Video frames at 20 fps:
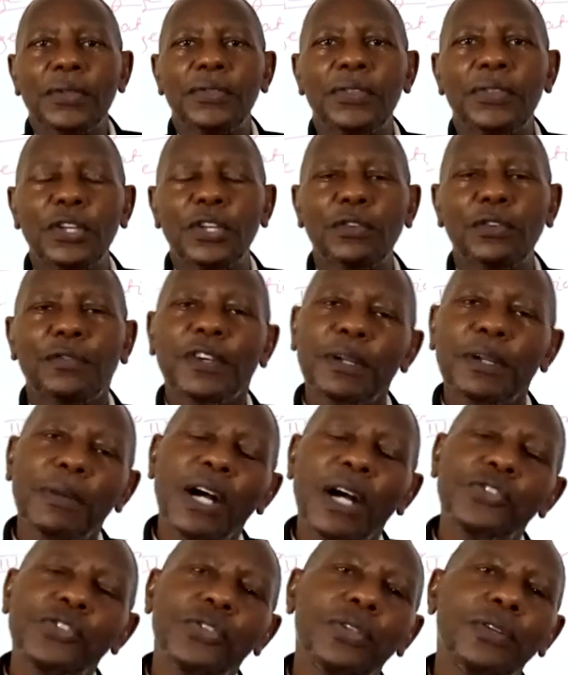Thank you very
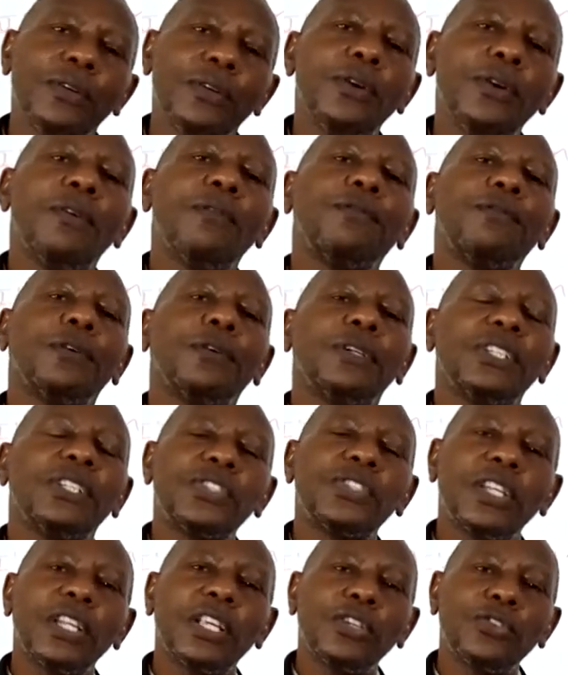much for
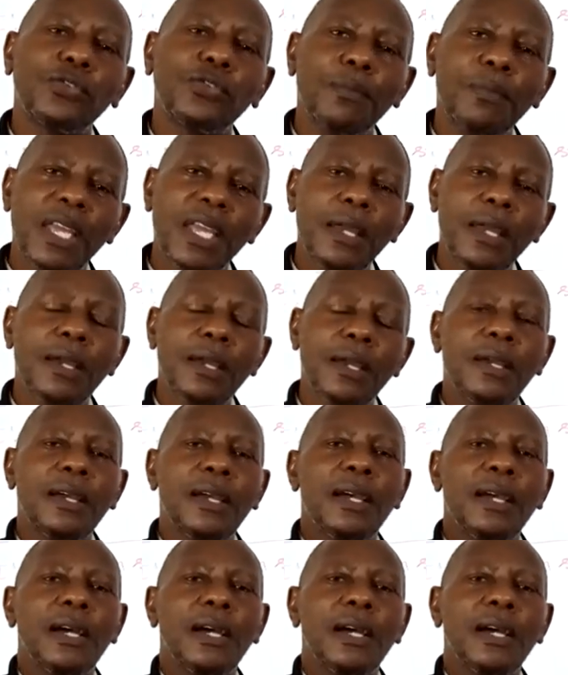listening to me,